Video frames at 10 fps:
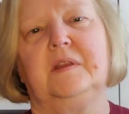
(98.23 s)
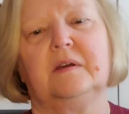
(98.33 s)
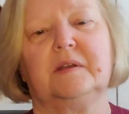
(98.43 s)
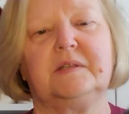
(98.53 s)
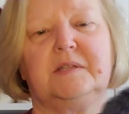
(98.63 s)

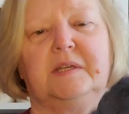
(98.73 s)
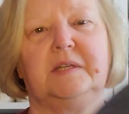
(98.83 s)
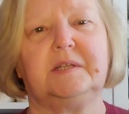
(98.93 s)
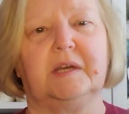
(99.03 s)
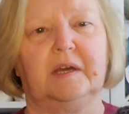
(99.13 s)
nice
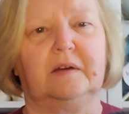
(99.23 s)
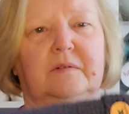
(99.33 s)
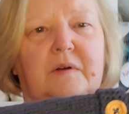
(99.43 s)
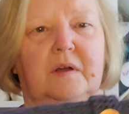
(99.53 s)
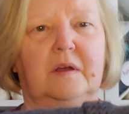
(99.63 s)

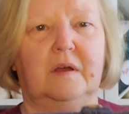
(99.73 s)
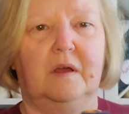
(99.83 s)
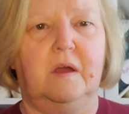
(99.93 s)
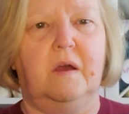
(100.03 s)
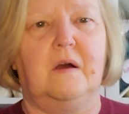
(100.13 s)
detail
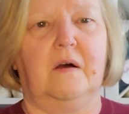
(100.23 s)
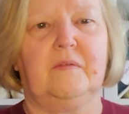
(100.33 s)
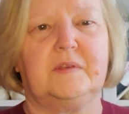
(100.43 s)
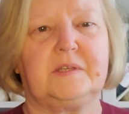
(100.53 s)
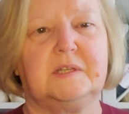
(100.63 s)
on
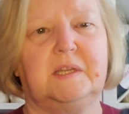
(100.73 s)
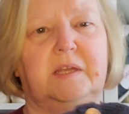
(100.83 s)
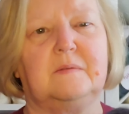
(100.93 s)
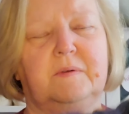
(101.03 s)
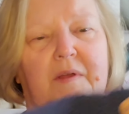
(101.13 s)
the
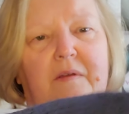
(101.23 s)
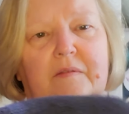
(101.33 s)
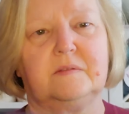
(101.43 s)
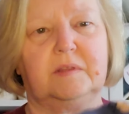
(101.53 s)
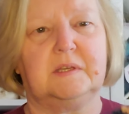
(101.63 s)
sleeve where
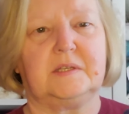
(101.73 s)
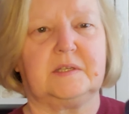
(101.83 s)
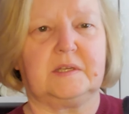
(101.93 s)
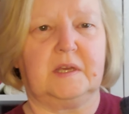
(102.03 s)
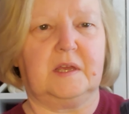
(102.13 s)

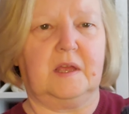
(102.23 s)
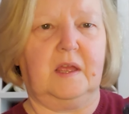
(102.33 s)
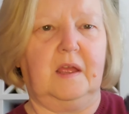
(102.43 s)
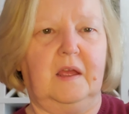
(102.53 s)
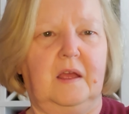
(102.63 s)
this
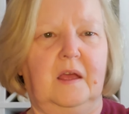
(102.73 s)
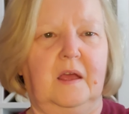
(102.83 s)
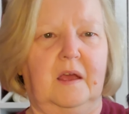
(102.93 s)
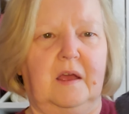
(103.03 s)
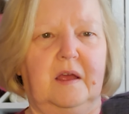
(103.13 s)

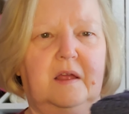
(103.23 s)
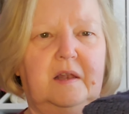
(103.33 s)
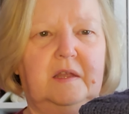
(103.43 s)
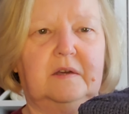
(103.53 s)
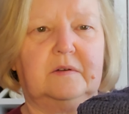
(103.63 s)

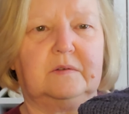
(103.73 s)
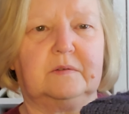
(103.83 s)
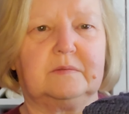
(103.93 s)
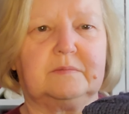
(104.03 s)
little,